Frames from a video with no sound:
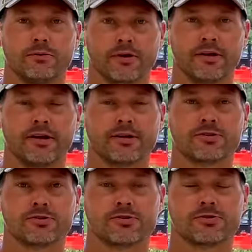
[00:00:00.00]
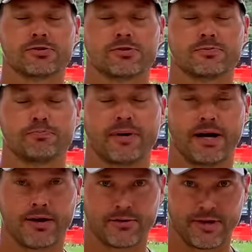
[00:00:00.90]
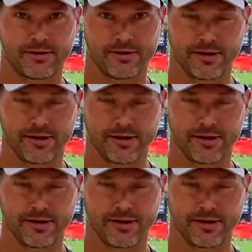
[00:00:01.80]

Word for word: We're gonna expound on the